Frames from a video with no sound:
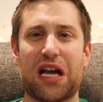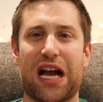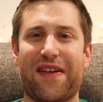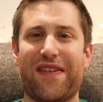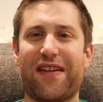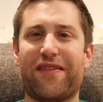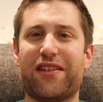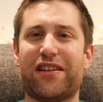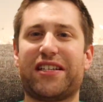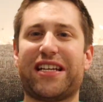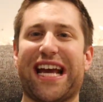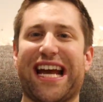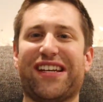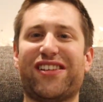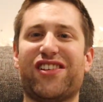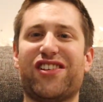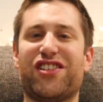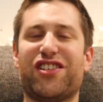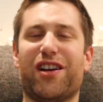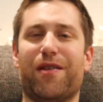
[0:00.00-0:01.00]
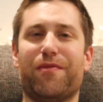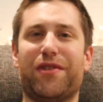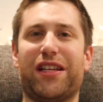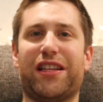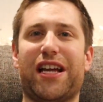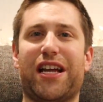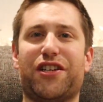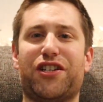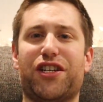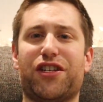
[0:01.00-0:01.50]
I've never tasted
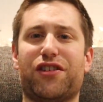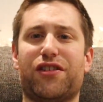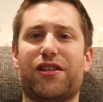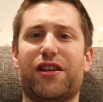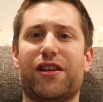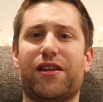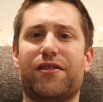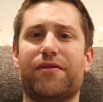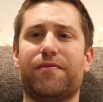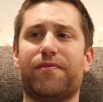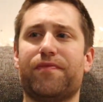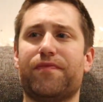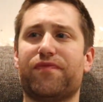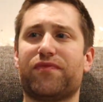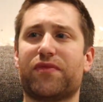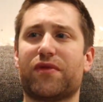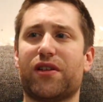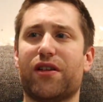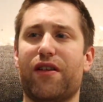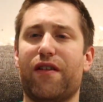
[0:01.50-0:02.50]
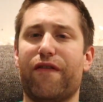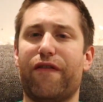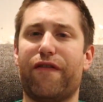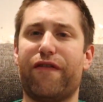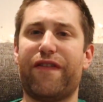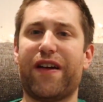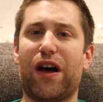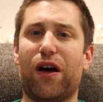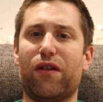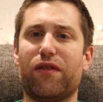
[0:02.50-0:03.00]
something that just
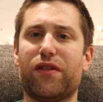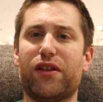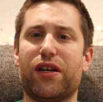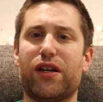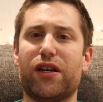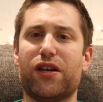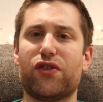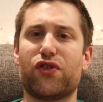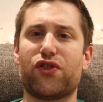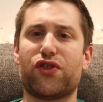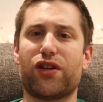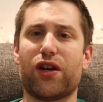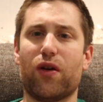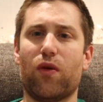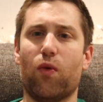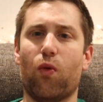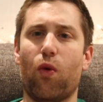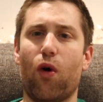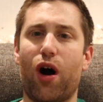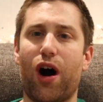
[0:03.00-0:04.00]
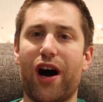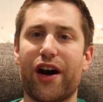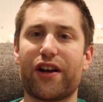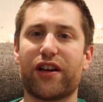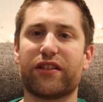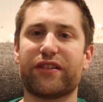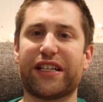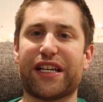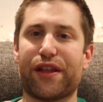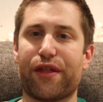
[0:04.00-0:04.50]
felt so
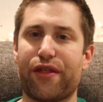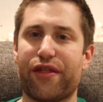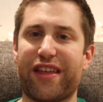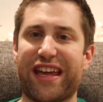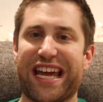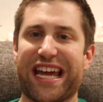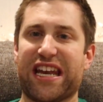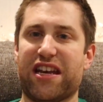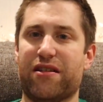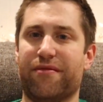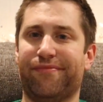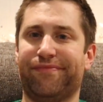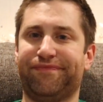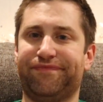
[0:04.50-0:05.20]
watery thin.